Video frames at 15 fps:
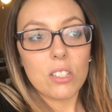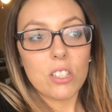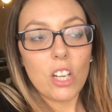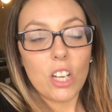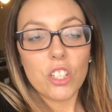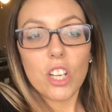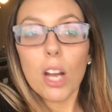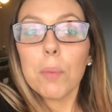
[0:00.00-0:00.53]

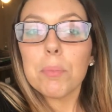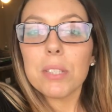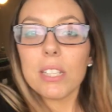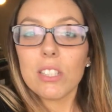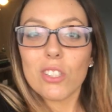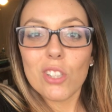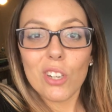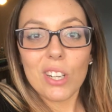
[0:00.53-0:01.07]
touch-ups
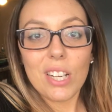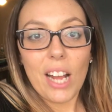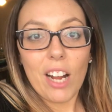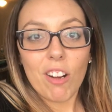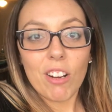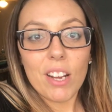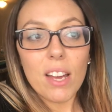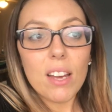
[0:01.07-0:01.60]
in certain
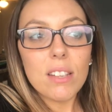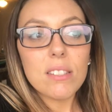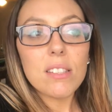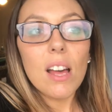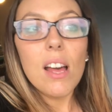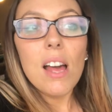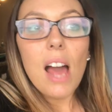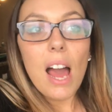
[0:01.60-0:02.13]
areas.
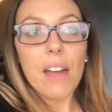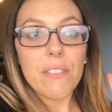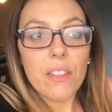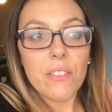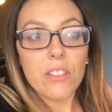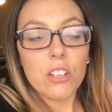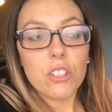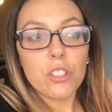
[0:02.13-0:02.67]
And then
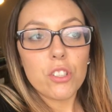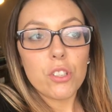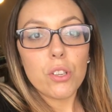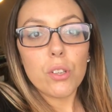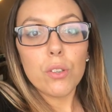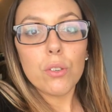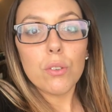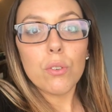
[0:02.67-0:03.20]
there's
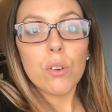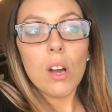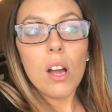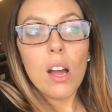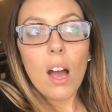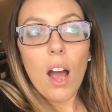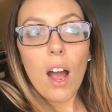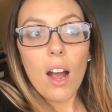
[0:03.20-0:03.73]
two
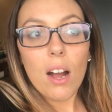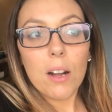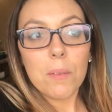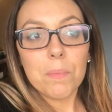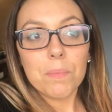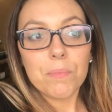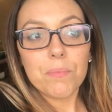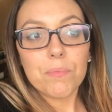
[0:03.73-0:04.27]
um,
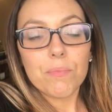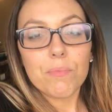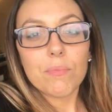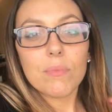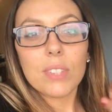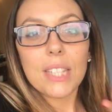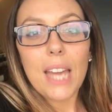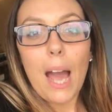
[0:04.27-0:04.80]

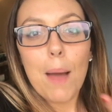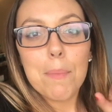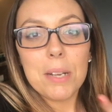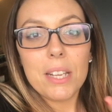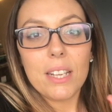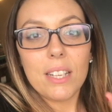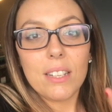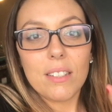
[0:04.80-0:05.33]

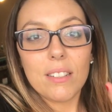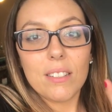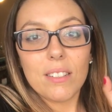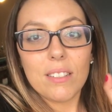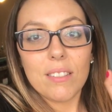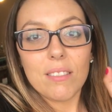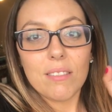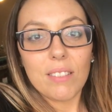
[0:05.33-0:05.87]
cabinet,
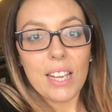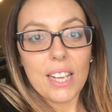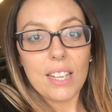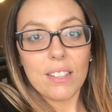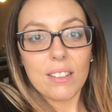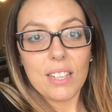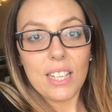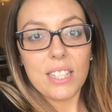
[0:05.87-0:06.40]

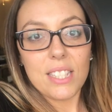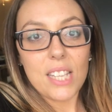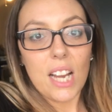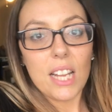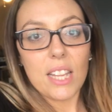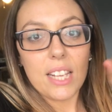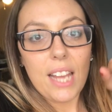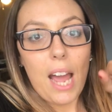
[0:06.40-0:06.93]
like the inside
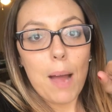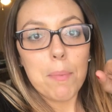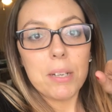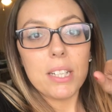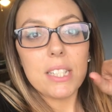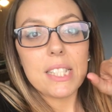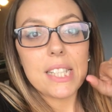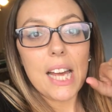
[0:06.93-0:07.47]
of the
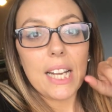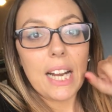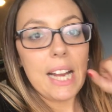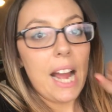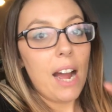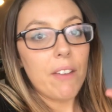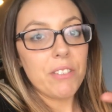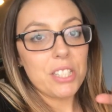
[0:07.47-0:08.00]
cabinets that I
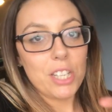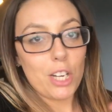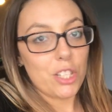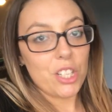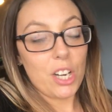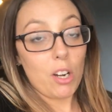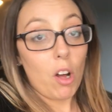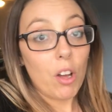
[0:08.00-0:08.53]
haven't
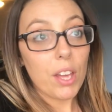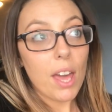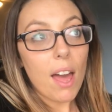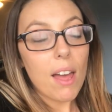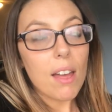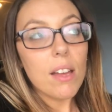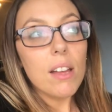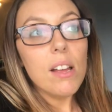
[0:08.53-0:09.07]
touched at all
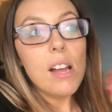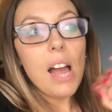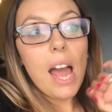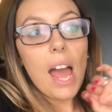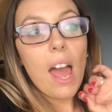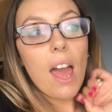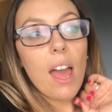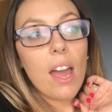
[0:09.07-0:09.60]
yet.
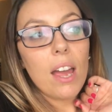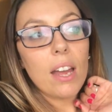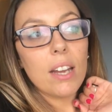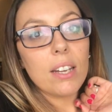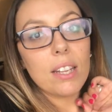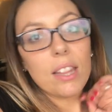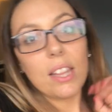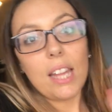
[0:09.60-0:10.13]

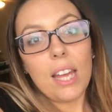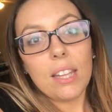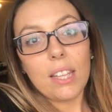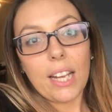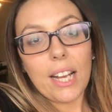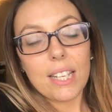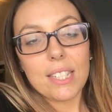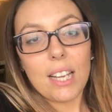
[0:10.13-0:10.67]
And then,
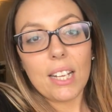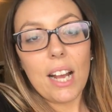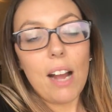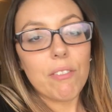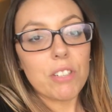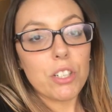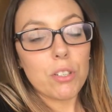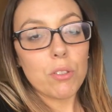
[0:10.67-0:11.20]
like I said, I
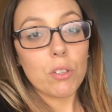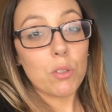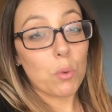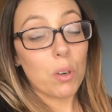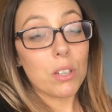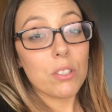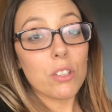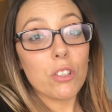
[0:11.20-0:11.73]
have to do the
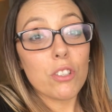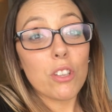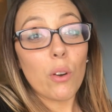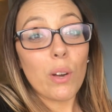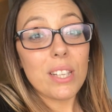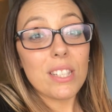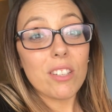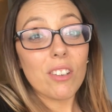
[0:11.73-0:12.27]
doors. So
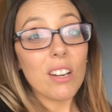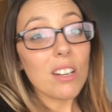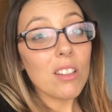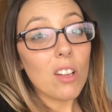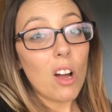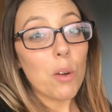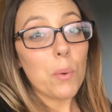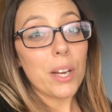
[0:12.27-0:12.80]
I still got a
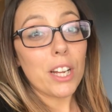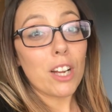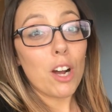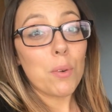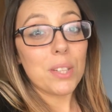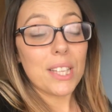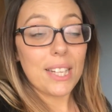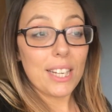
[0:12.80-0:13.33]
long way to
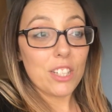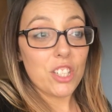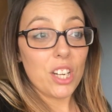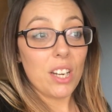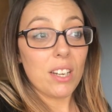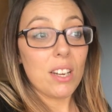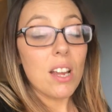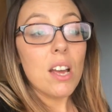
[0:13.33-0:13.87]
go with the
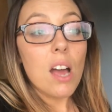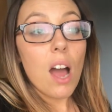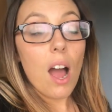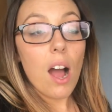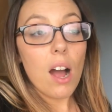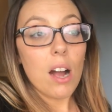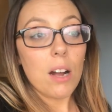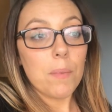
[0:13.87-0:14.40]
kitchen.
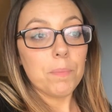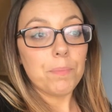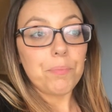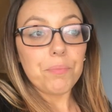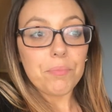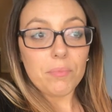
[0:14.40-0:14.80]
Um,